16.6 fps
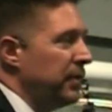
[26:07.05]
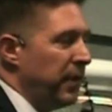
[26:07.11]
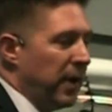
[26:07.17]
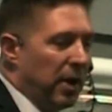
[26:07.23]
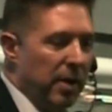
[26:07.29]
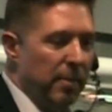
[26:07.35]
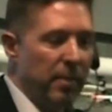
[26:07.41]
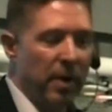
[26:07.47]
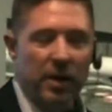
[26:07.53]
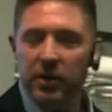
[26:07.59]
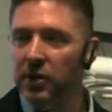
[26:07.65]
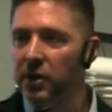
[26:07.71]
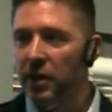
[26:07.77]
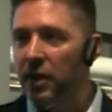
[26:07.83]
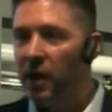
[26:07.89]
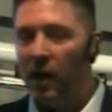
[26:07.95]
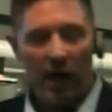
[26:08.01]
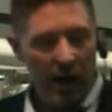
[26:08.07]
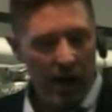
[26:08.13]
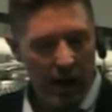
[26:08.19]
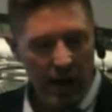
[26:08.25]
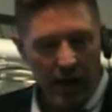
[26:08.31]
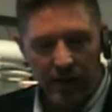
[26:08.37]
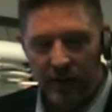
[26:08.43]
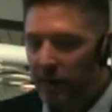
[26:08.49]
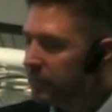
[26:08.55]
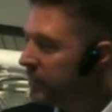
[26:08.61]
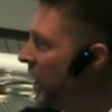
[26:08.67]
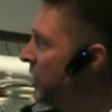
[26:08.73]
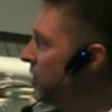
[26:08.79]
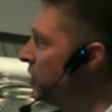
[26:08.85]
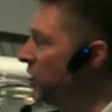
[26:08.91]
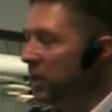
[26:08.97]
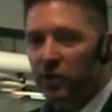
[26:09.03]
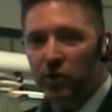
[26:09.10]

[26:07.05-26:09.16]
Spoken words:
very much a temptation